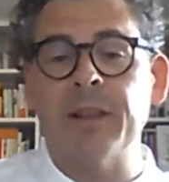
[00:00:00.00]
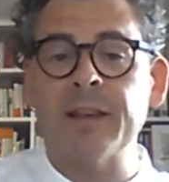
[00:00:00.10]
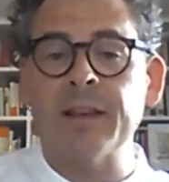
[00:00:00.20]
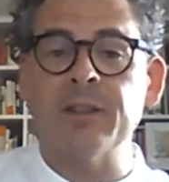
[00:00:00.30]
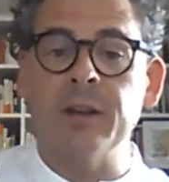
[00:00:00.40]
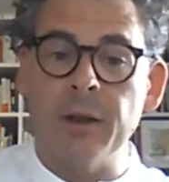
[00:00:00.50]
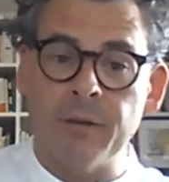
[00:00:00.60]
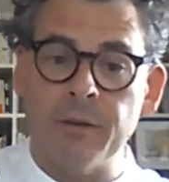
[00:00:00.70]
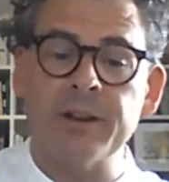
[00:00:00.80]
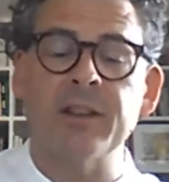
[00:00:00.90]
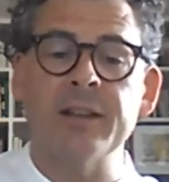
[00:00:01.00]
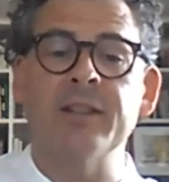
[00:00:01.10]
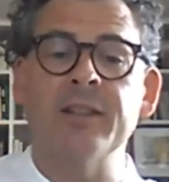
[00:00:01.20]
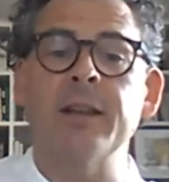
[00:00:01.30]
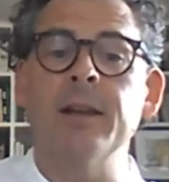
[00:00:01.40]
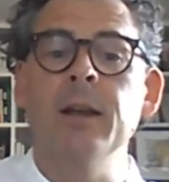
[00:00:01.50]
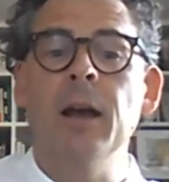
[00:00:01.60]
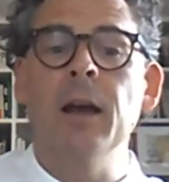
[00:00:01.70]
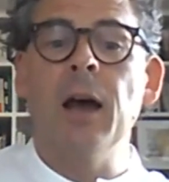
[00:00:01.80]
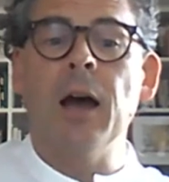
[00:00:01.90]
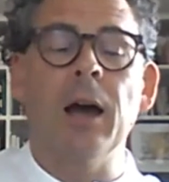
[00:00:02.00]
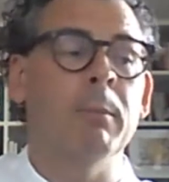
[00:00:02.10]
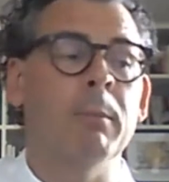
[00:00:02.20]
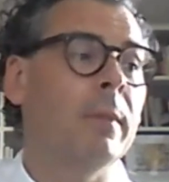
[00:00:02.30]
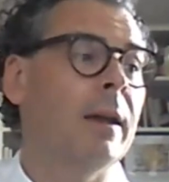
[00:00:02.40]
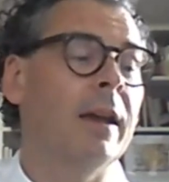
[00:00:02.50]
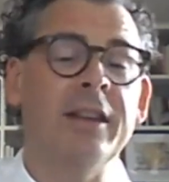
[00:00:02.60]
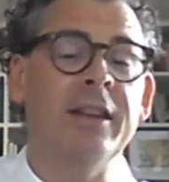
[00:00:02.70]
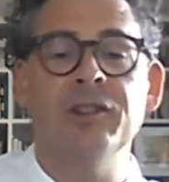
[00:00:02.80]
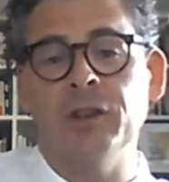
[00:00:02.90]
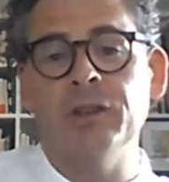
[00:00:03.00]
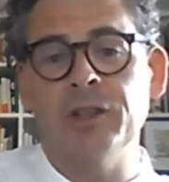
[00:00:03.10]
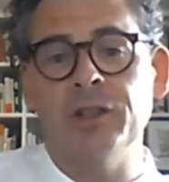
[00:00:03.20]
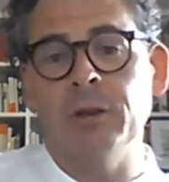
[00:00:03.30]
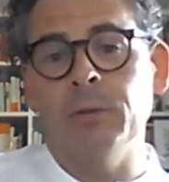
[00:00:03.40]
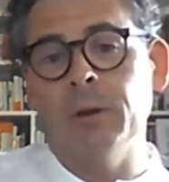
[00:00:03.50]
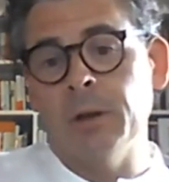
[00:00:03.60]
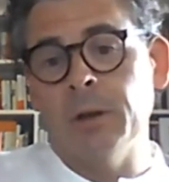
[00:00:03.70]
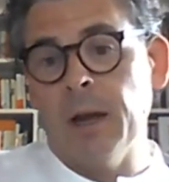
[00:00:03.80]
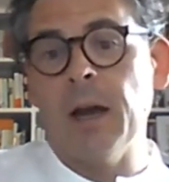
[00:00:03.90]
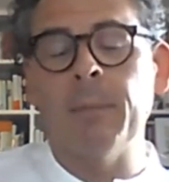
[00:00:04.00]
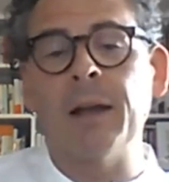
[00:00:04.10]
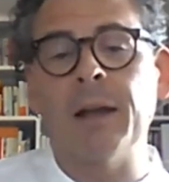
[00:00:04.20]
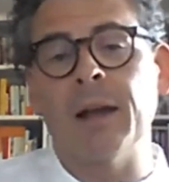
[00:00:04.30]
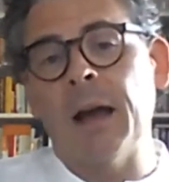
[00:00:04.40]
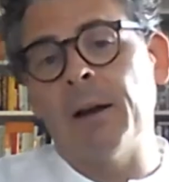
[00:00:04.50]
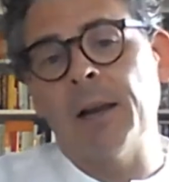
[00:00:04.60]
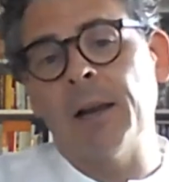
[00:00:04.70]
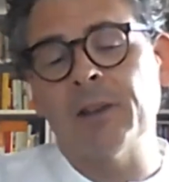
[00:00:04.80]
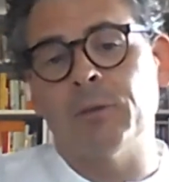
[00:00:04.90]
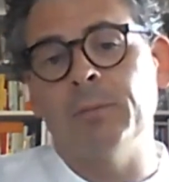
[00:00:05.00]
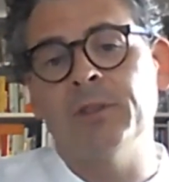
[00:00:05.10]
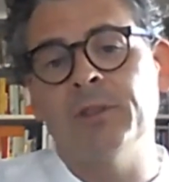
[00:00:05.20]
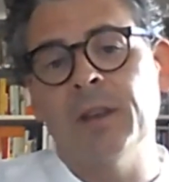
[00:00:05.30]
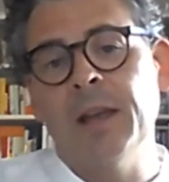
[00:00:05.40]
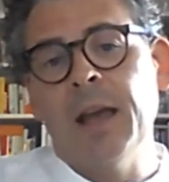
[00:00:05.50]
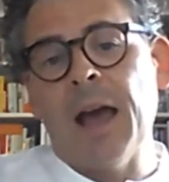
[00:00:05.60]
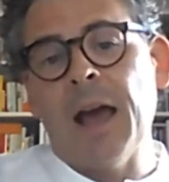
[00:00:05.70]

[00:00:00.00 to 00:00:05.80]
So that's another exciting addition to our classrooms.